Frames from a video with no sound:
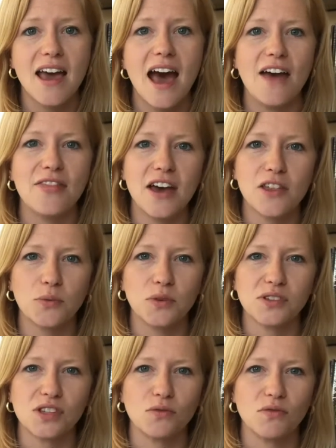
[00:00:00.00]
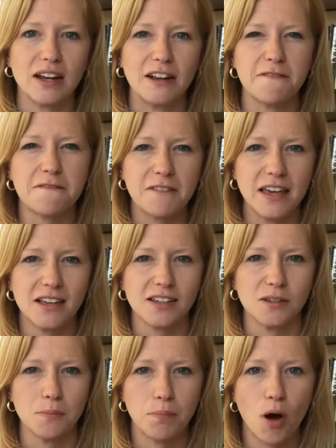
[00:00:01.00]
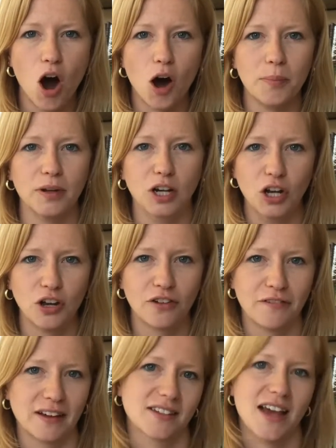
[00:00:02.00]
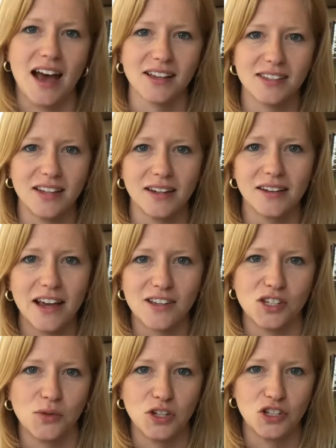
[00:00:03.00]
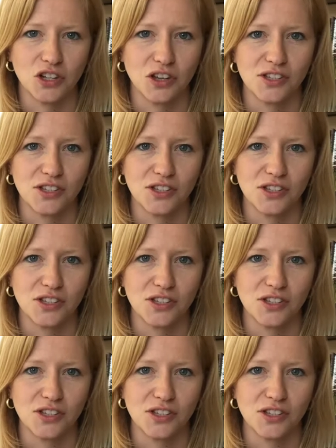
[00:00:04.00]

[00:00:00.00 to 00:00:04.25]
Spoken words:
and they're the ones that really fizz and pop and look fantastic next to each other.